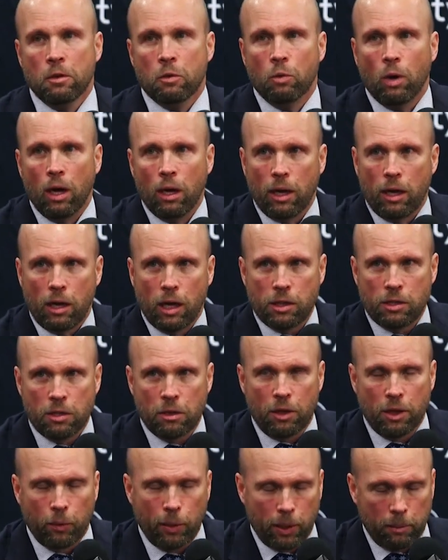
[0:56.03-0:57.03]
Well, I
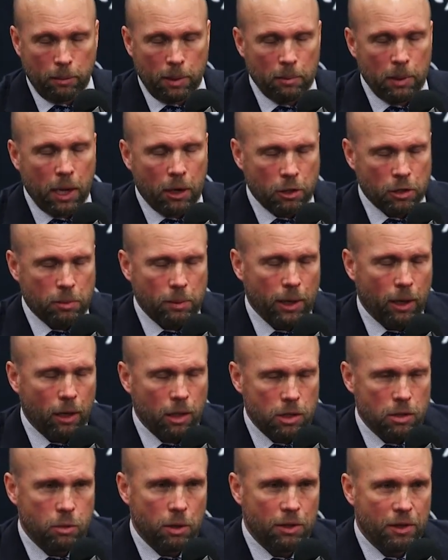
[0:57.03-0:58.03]
still think we can be better, to be
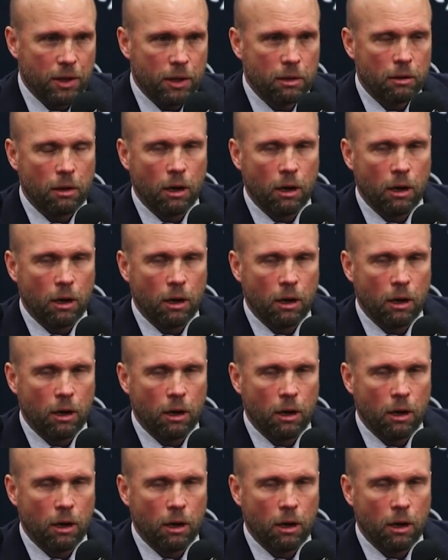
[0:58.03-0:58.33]
honest with you.